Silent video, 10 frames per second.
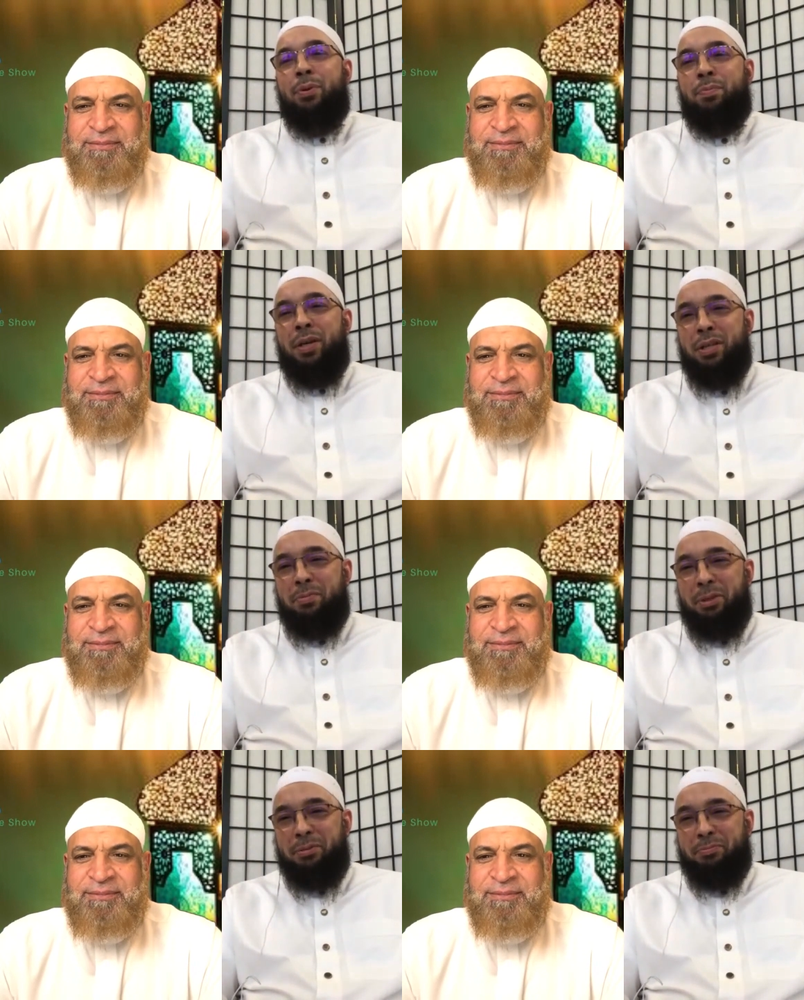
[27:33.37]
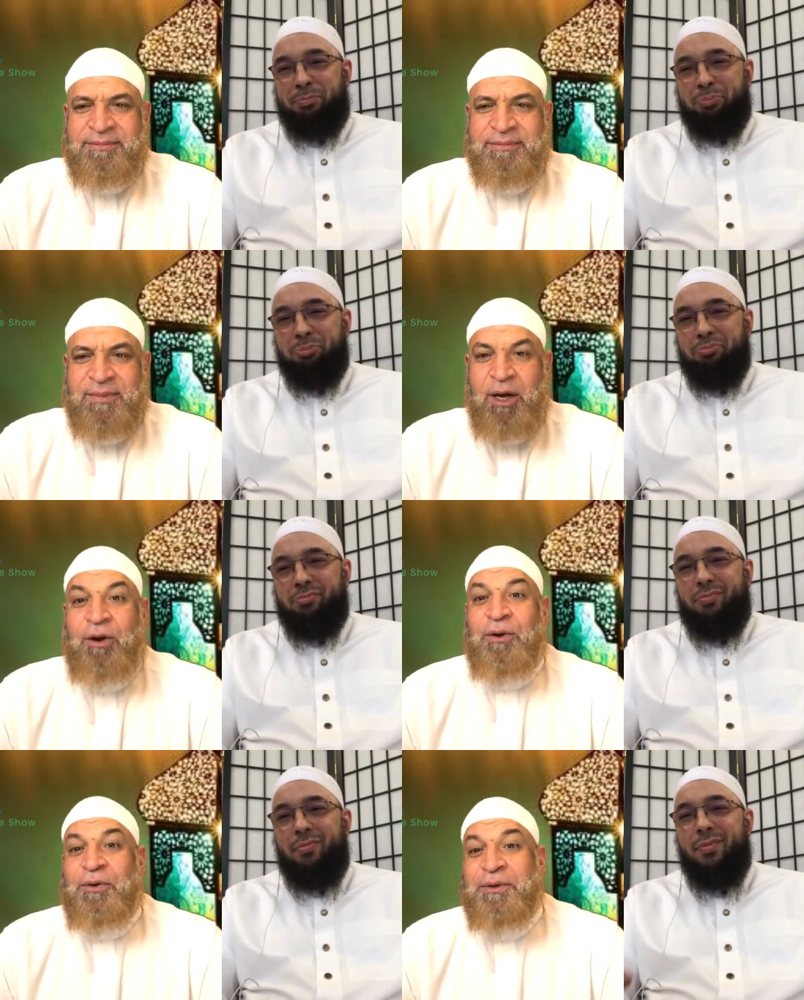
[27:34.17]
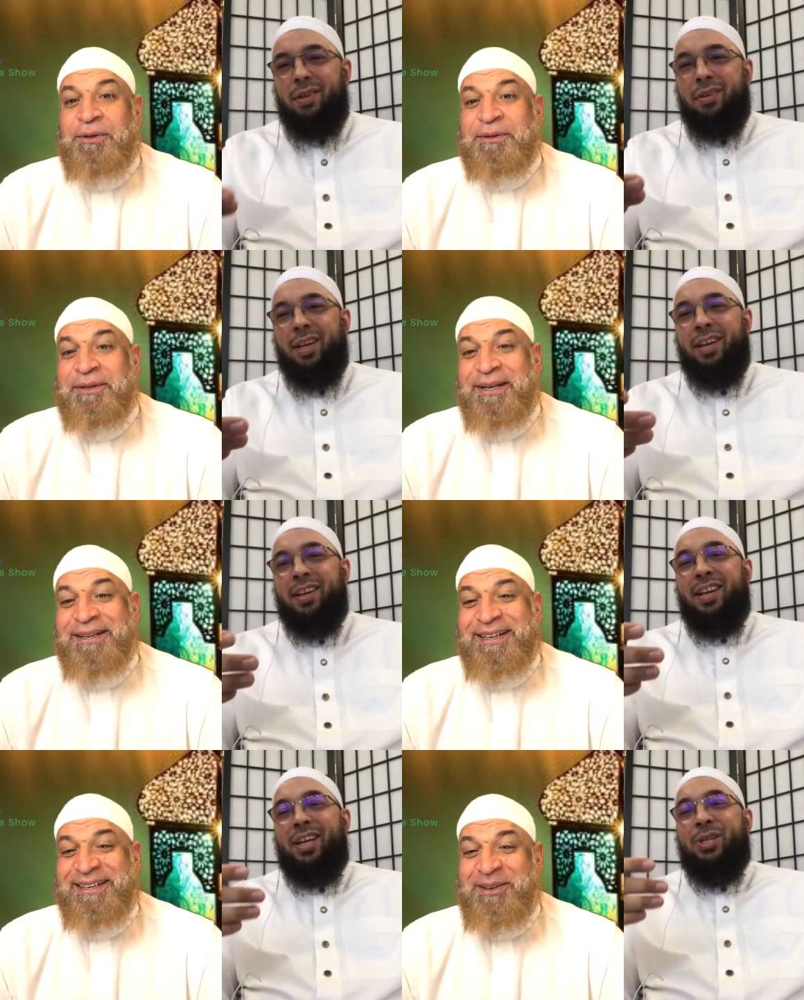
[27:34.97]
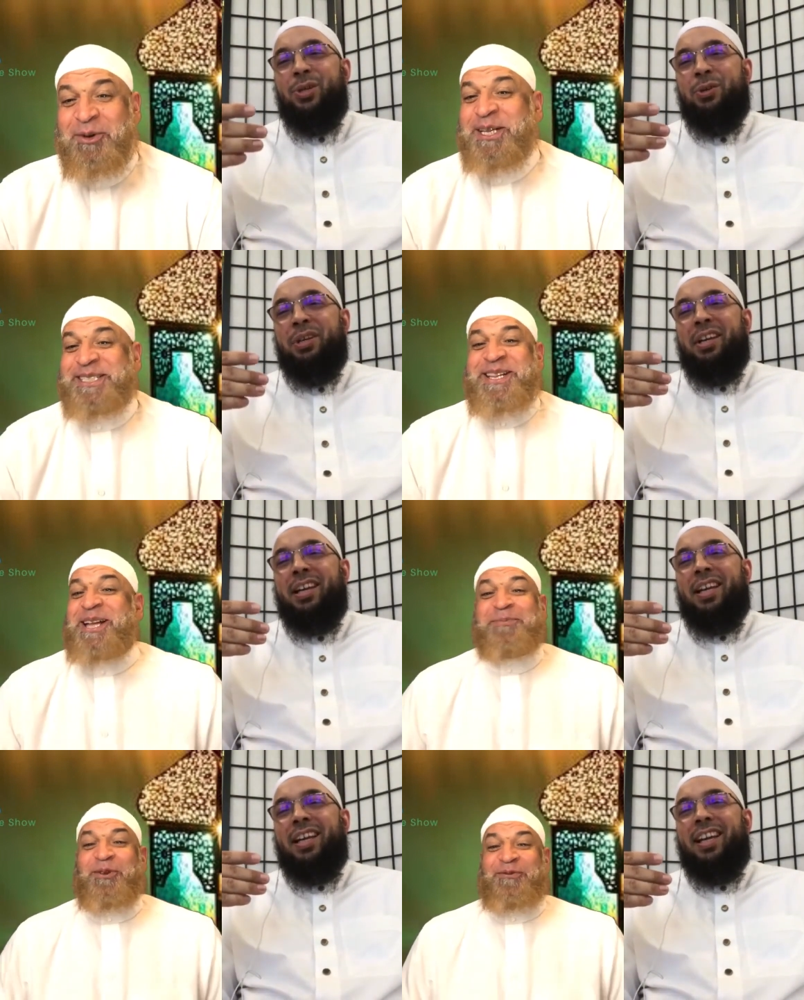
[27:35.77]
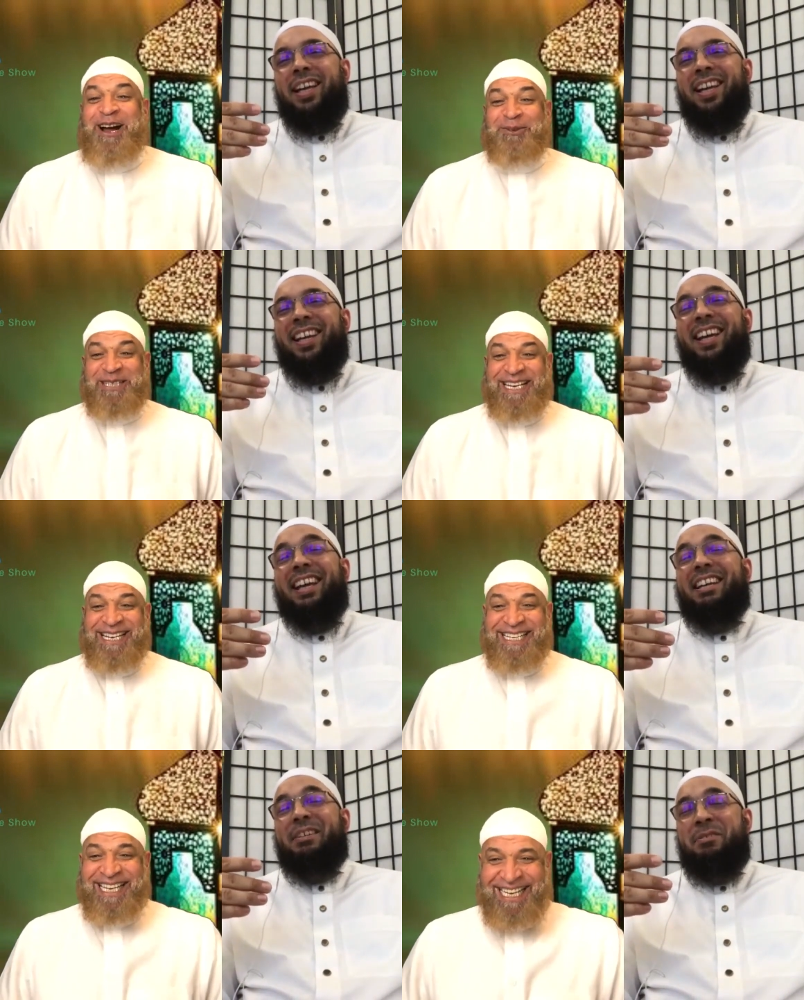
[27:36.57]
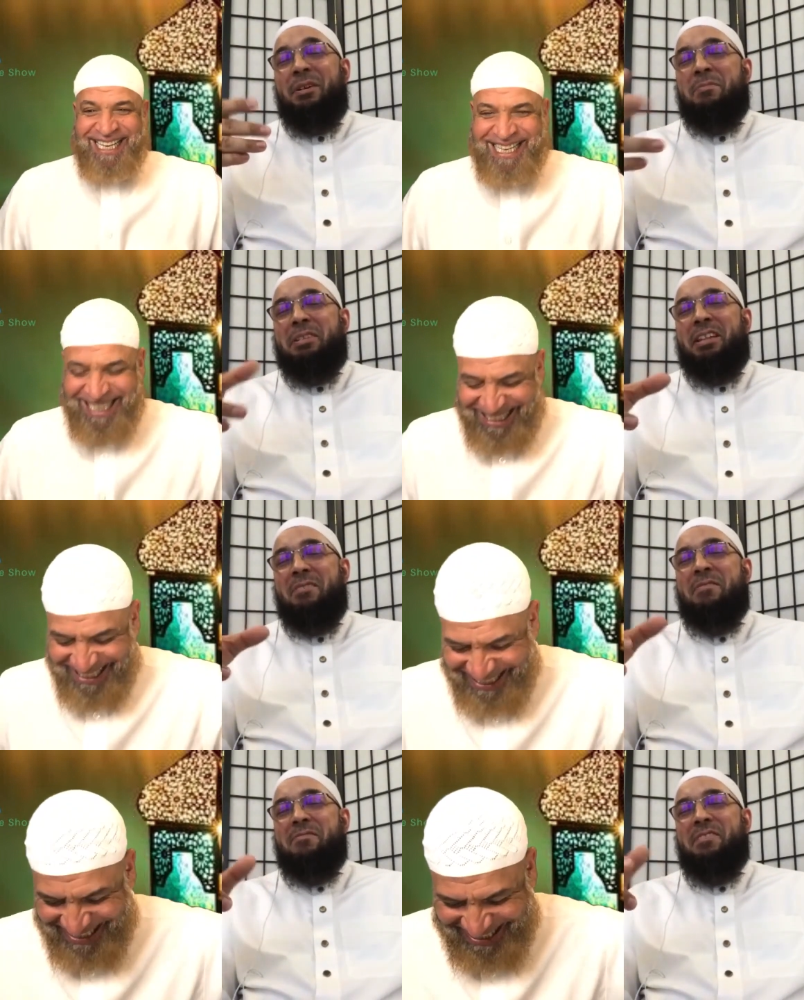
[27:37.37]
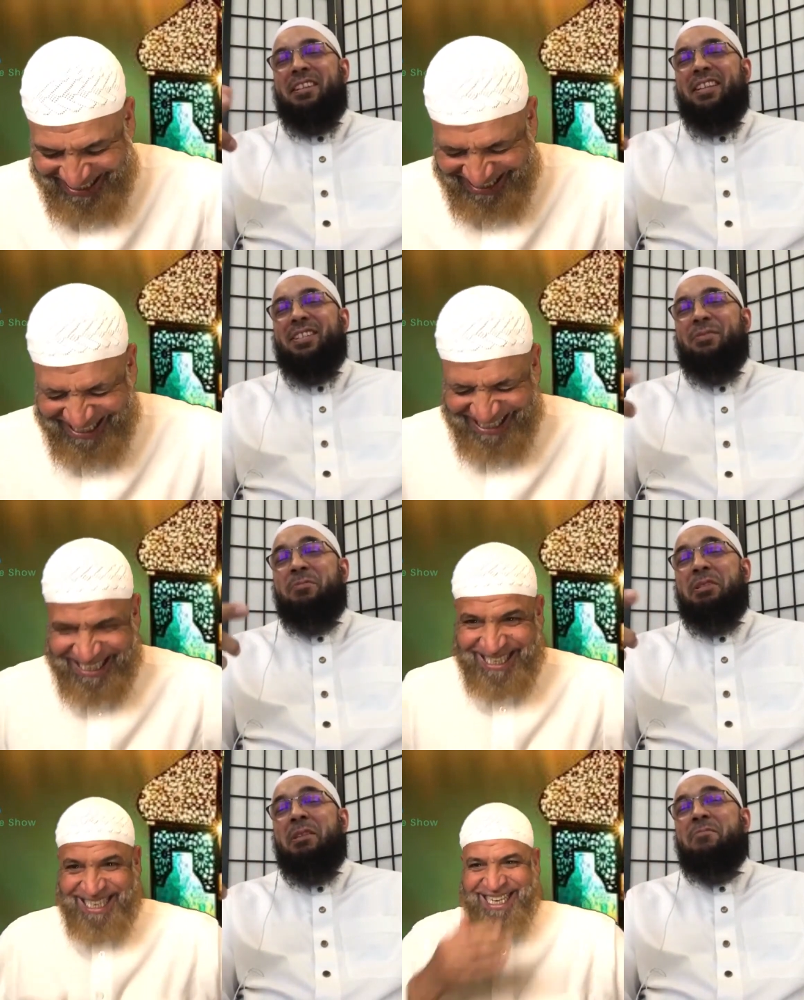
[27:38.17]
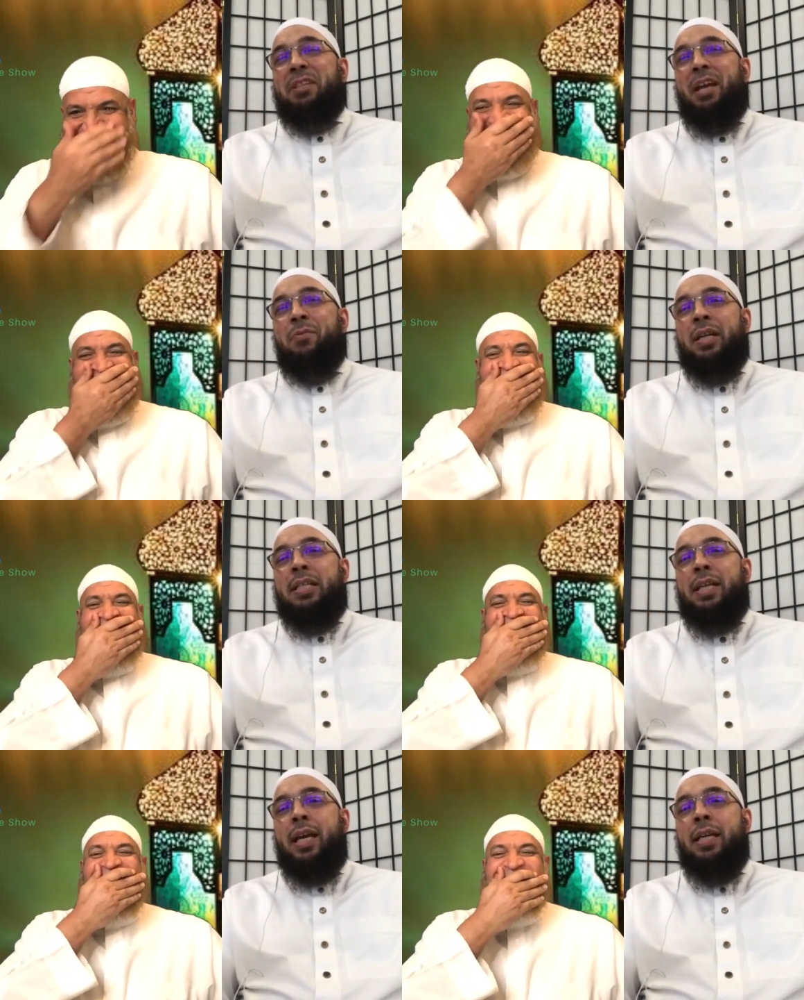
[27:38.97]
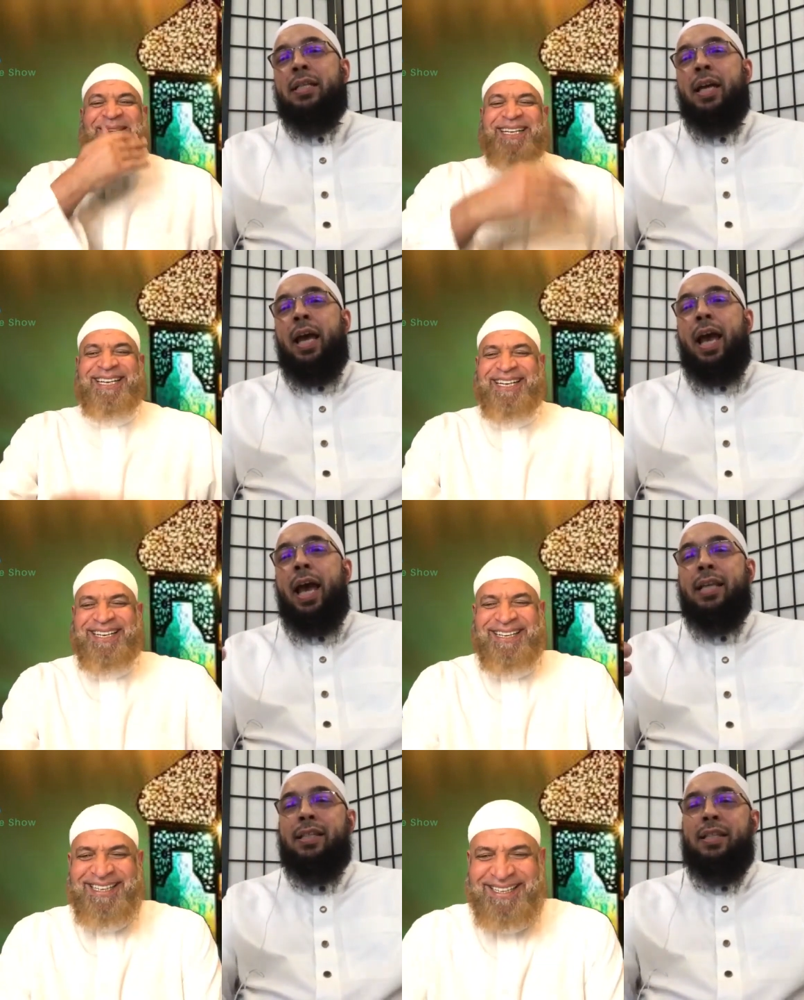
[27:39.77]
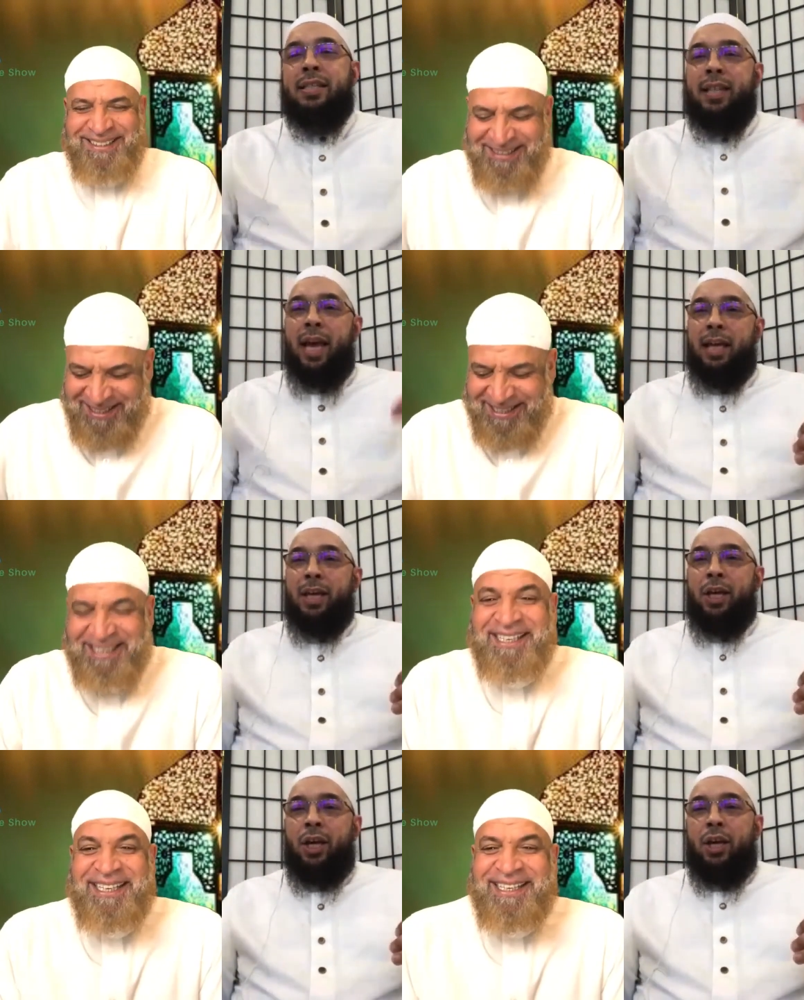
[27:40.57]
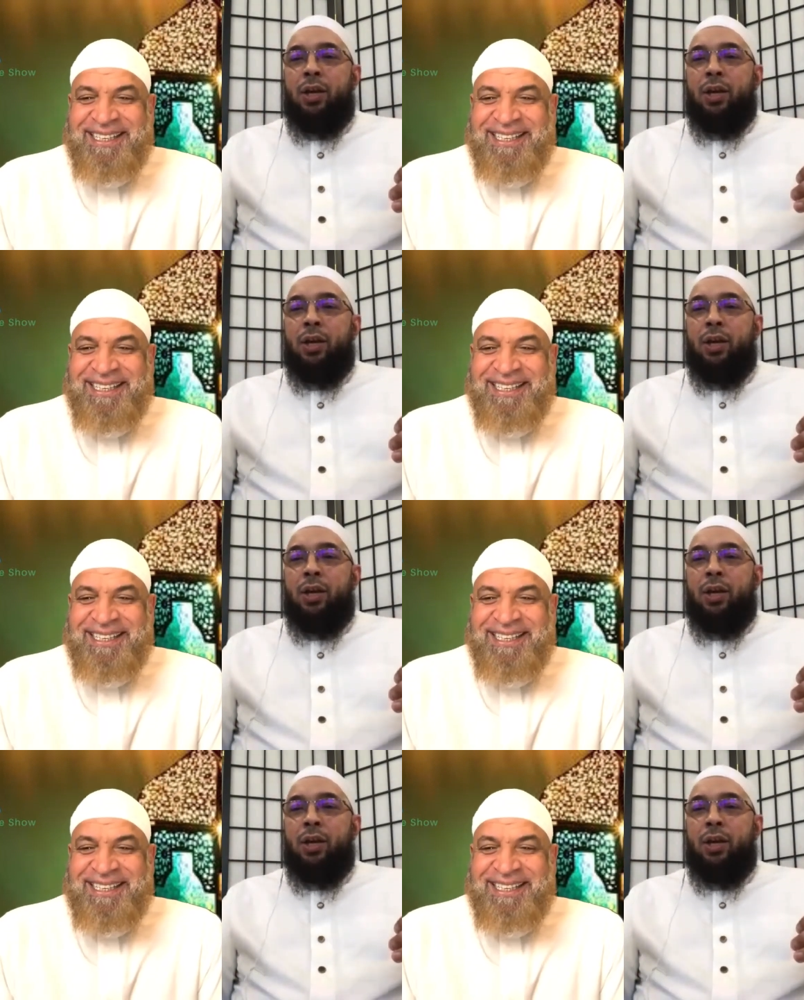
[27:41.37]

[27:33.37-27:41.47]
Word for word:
Speaker 1: capital punishment. Oh, okay.
Speaker 2: No, that's so, not profound then.
Speaker 1: No, but stay with me. So what they what they want to say is, as the state,